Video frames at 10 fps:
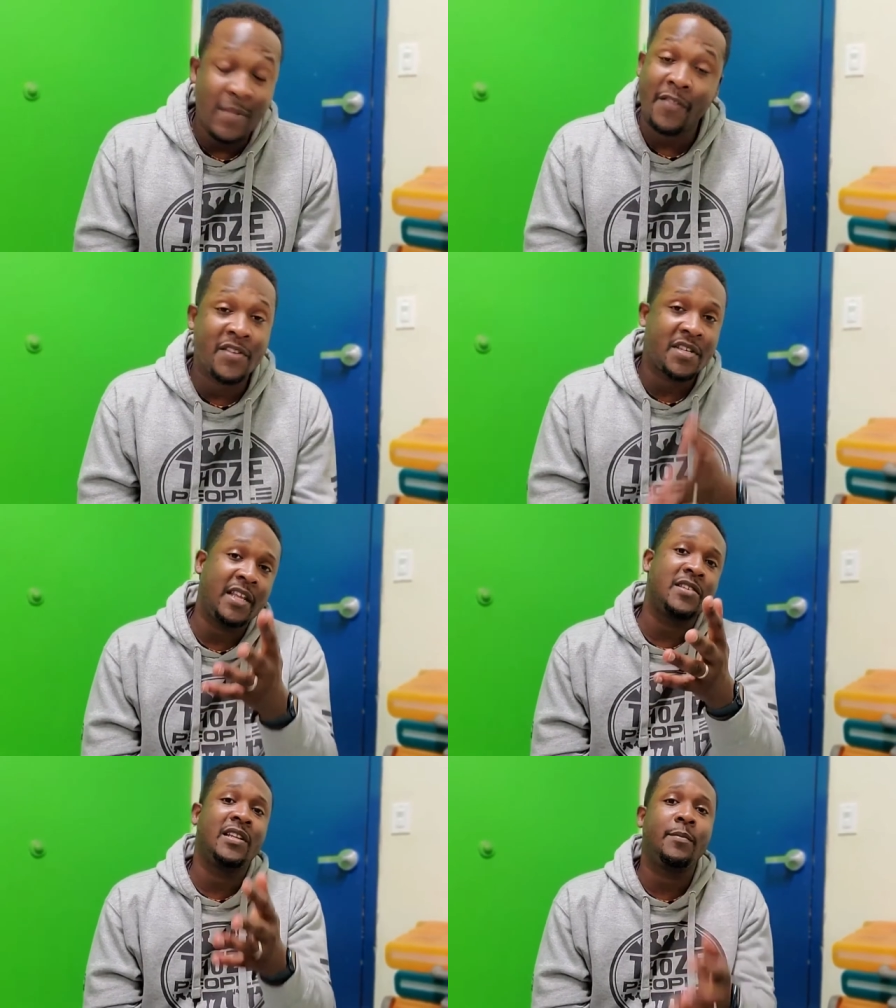this could
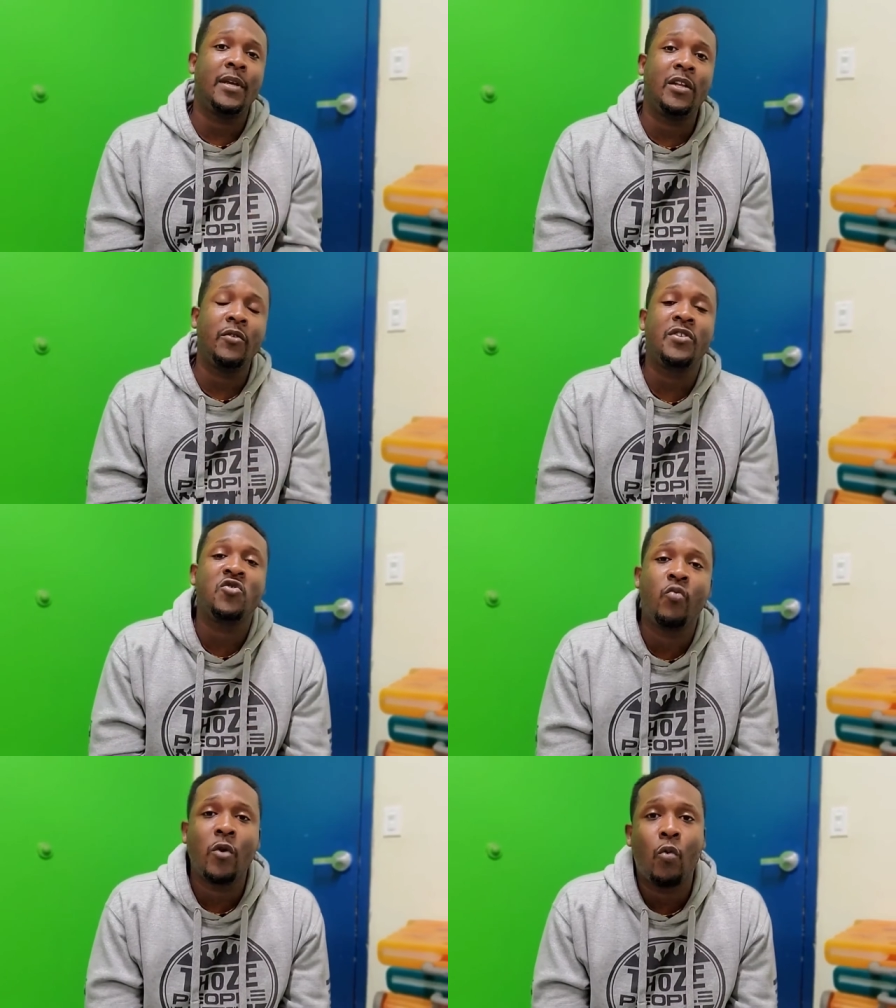easily be alluding
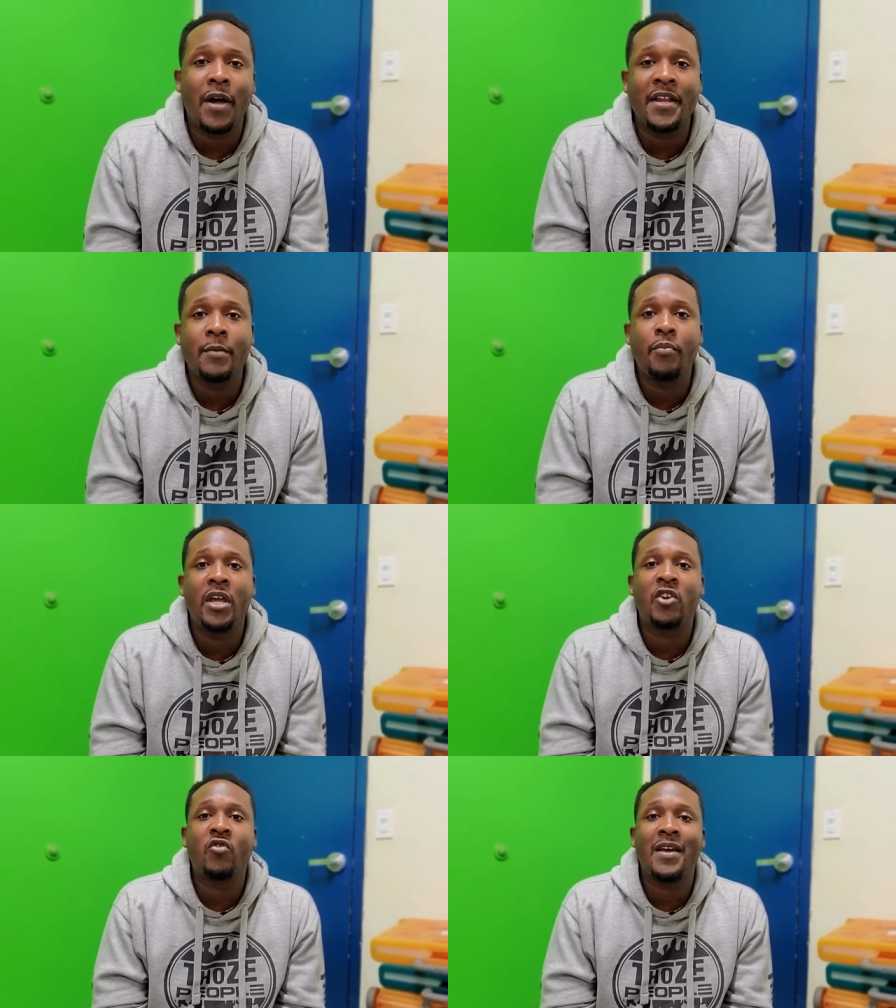to when Wanda and
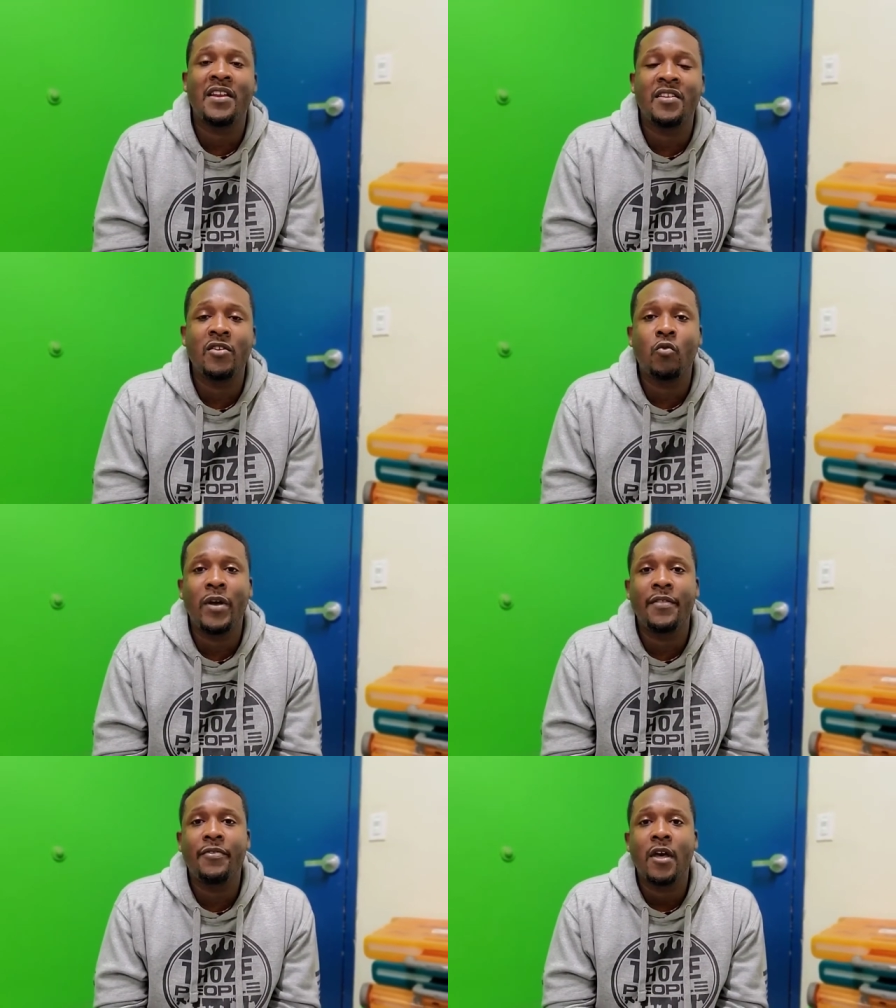Pietro had to deal
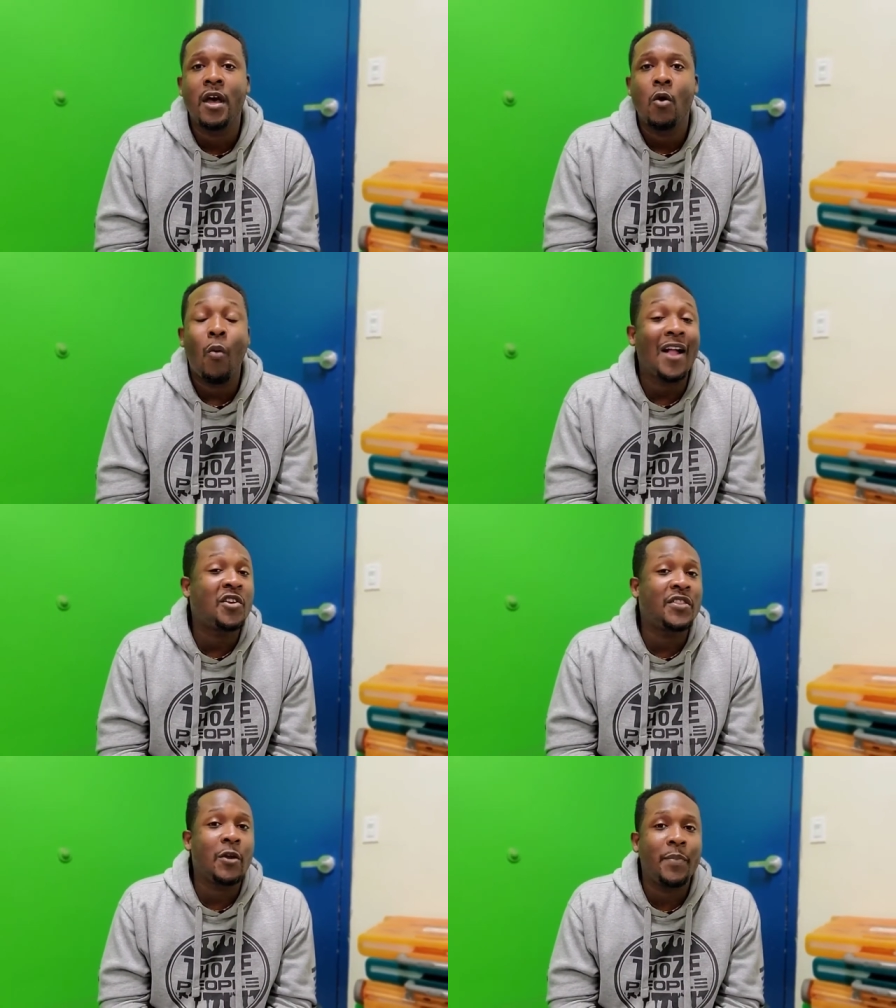with
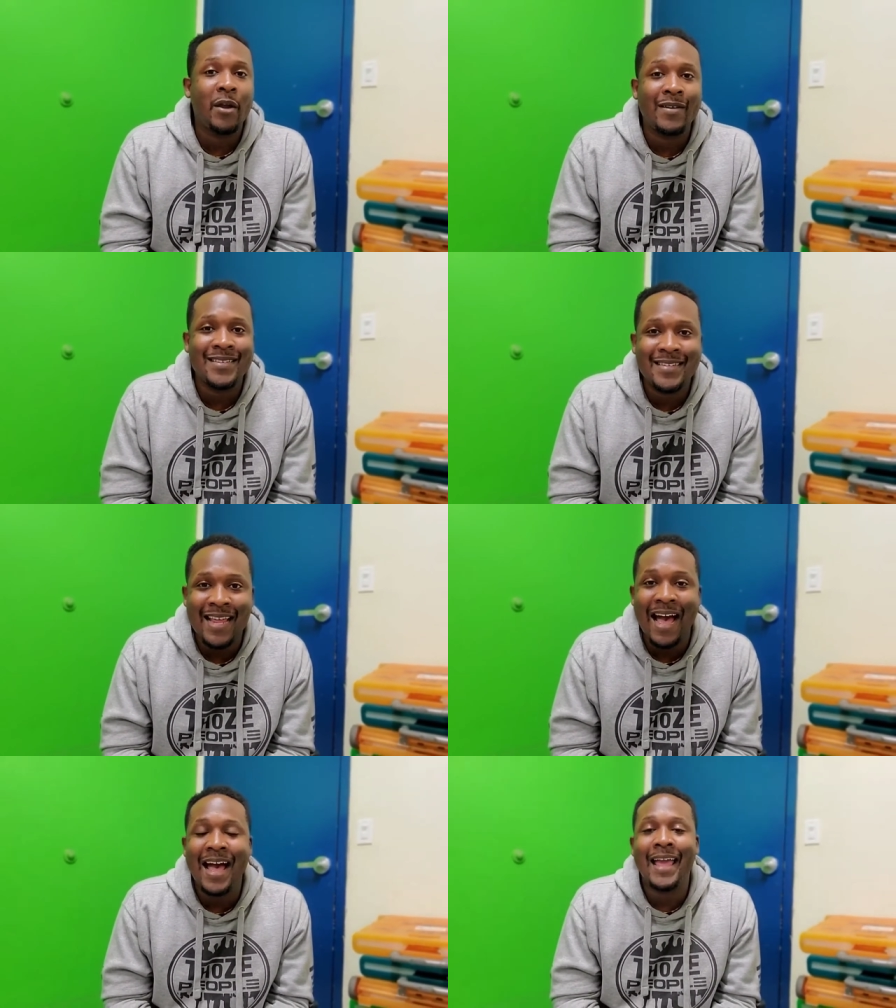watching their parents
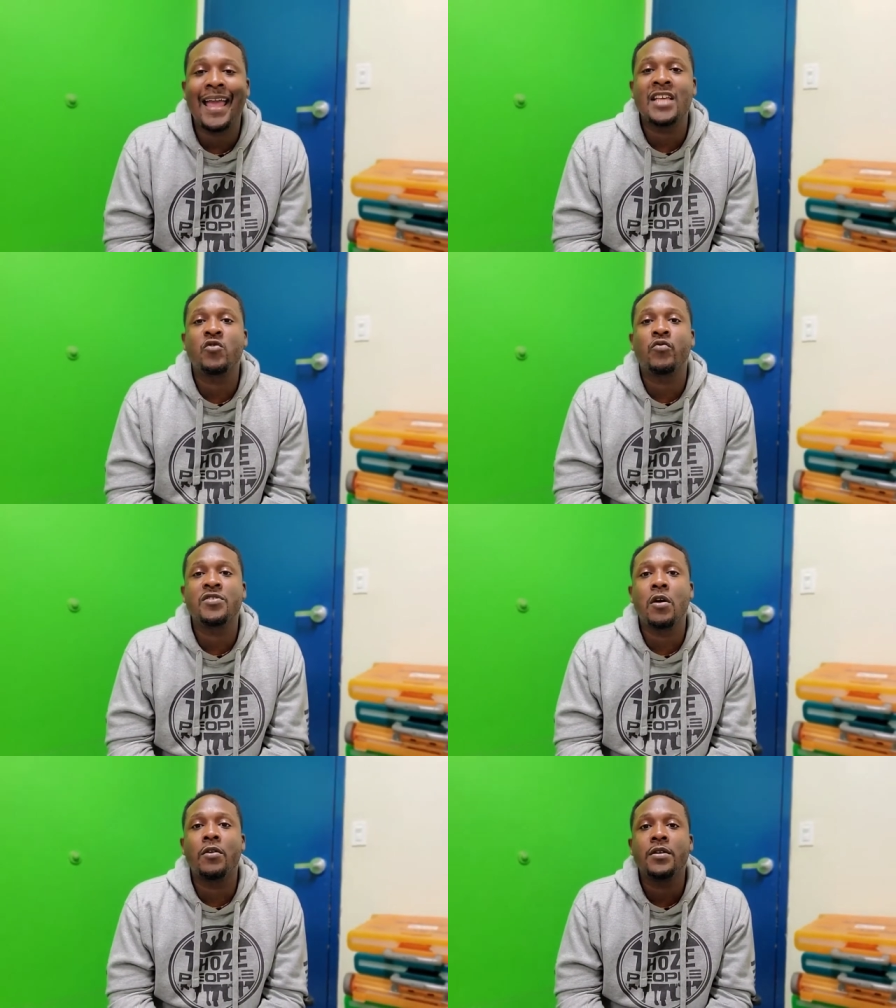die as a
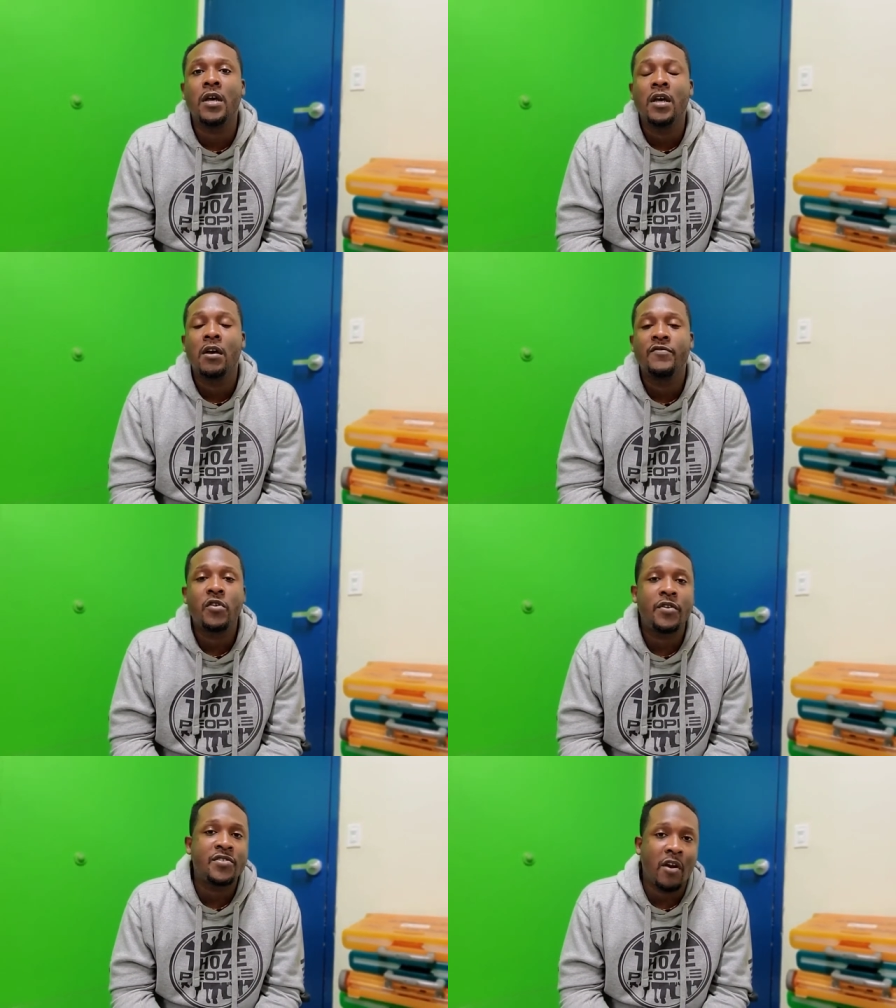result of
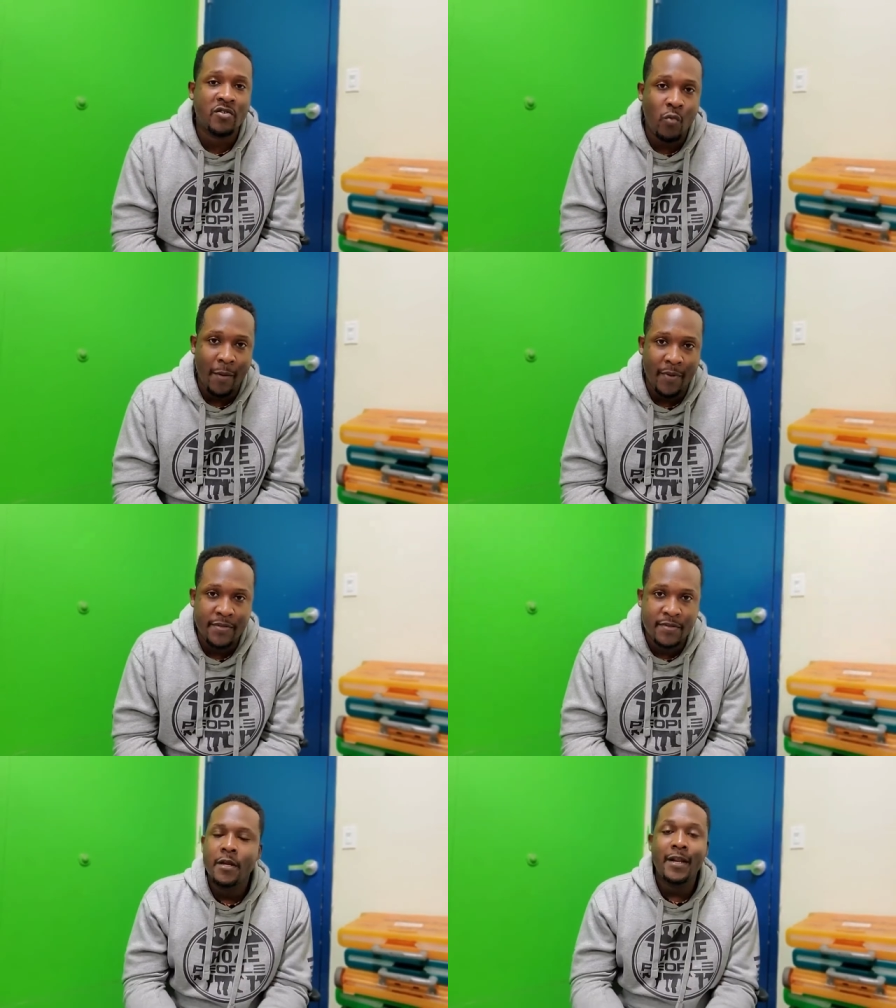Tony Stark's weapons.